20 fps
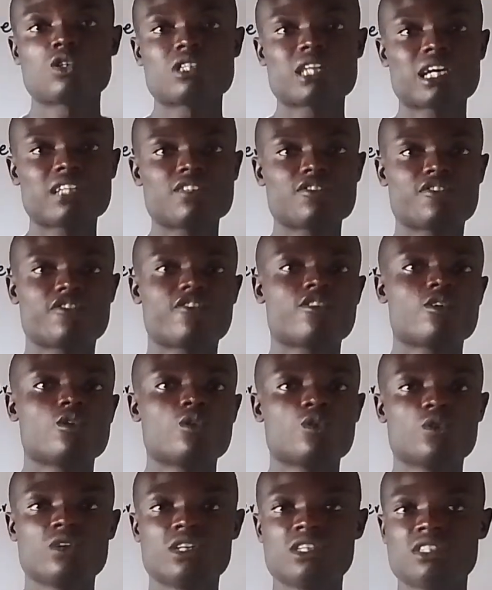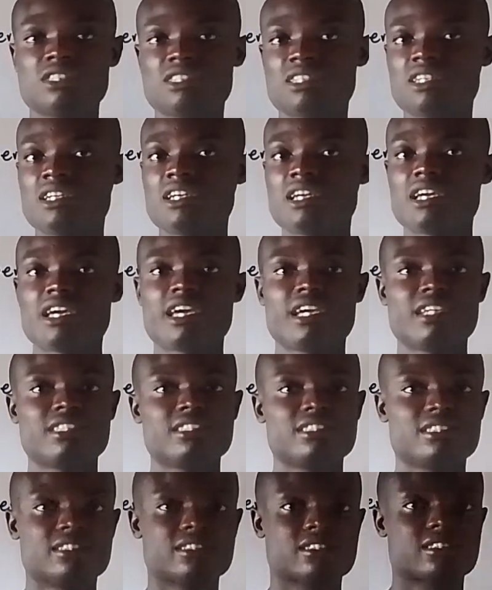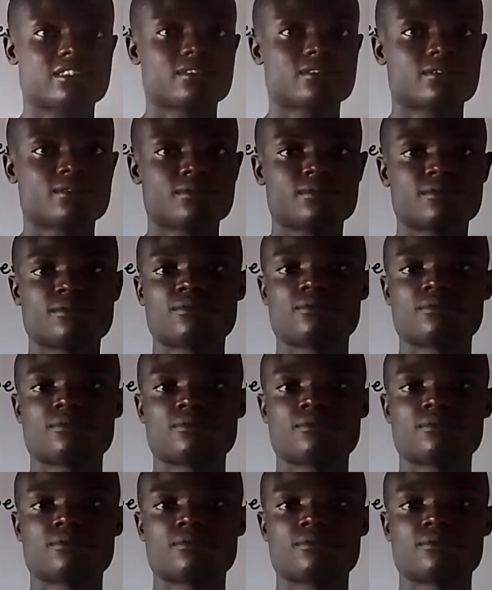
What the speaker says: under the following headings.